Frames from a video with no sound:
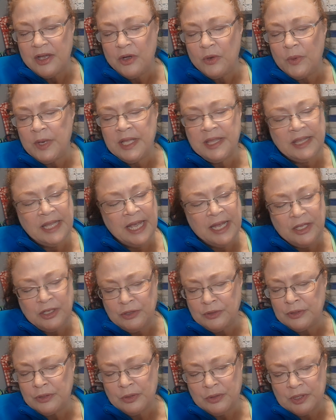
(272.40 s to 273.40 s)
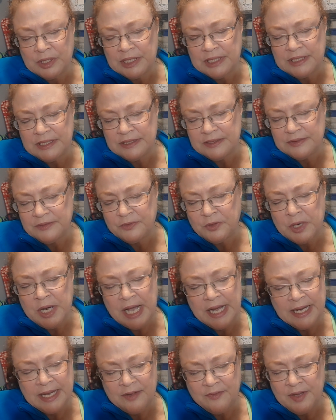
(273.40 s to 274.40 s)
We thank you, Lord, for
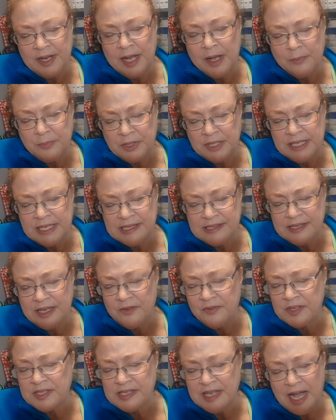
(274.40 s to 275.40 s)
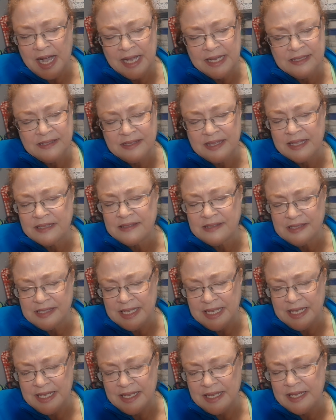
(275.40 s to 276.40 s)
not giving up on us. Give us eyes that
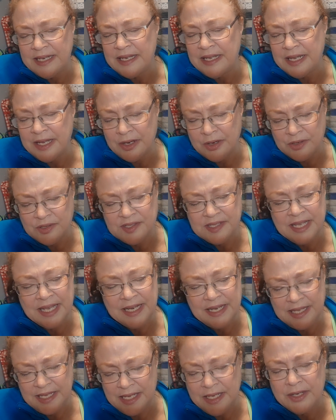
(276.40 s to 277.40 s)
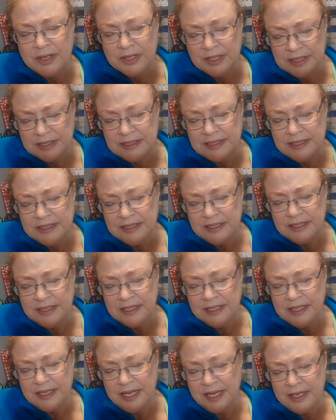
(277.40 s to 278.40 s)
see and ears that hear
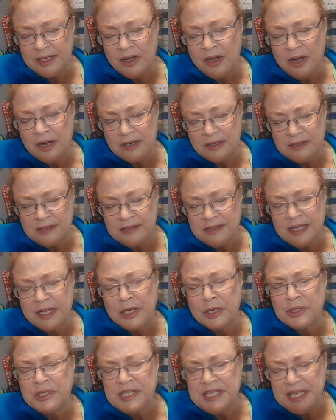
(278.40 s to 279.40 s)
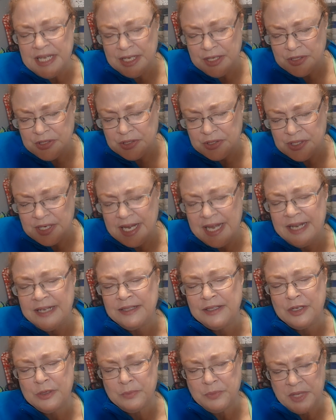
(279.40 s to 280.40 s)
and hearts that are tender
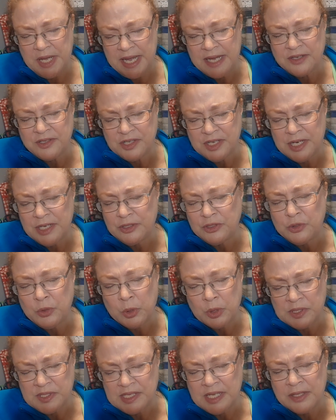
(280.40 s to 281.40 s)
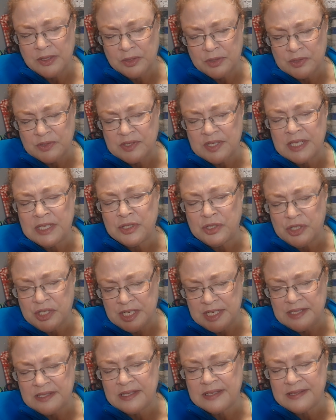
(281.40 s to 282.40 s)
and compassionate towards others. In
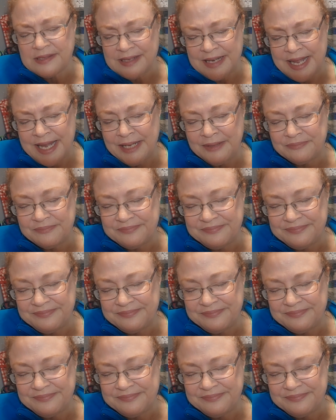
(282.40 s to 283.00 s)
Jesus' name.